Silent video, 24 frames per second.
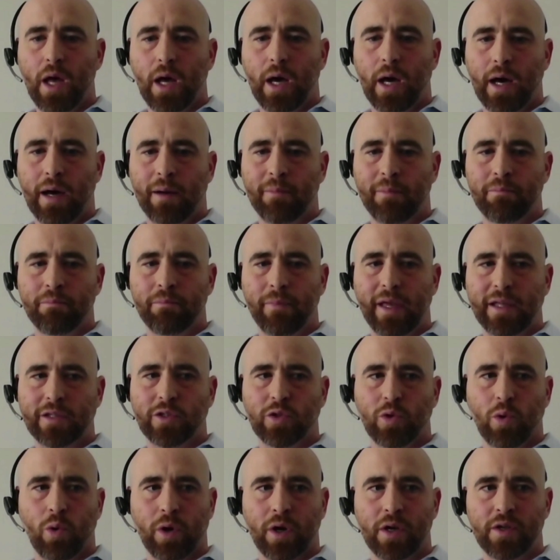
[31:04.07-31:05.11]
And
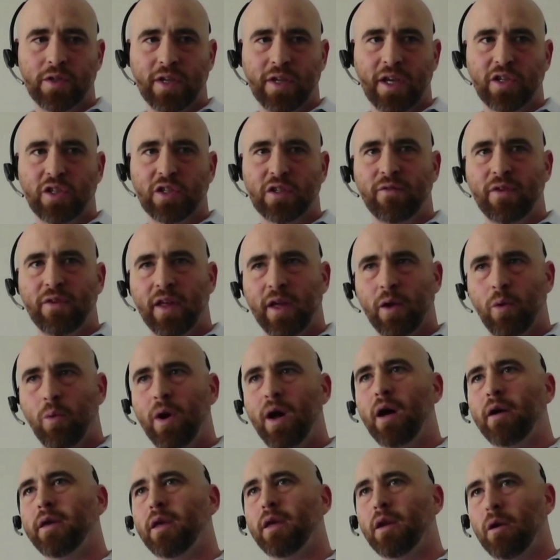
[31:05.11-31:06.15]
so organizations feel like,
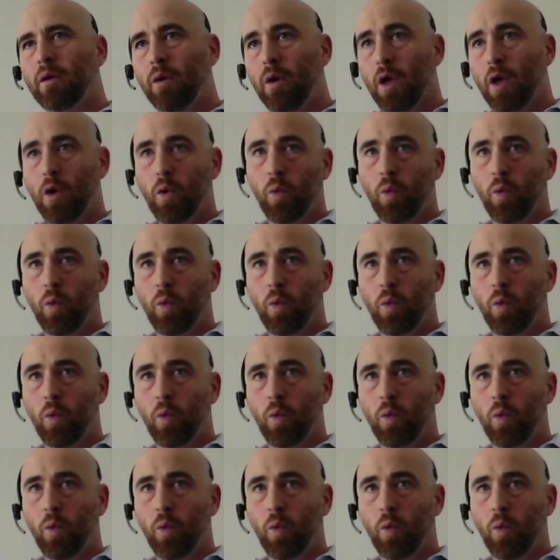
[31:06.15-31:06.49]
well, you know,